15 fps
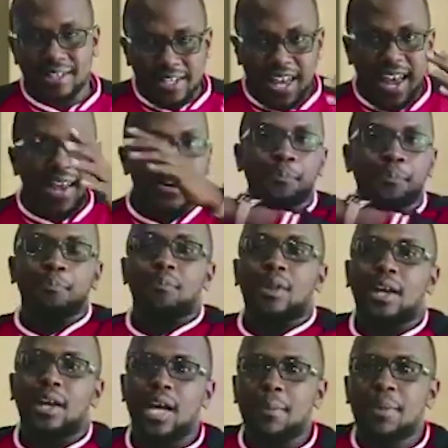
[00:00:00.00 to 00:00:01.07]
And
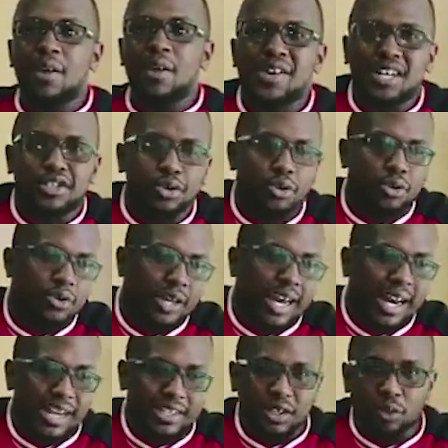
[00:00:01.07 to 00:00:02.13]
coming very soon on the
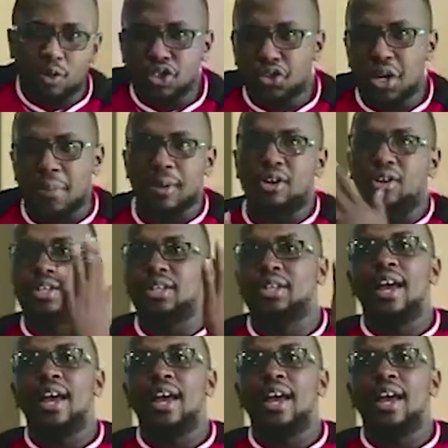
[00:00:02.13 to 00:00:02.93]
Galaxy Watch three, because it,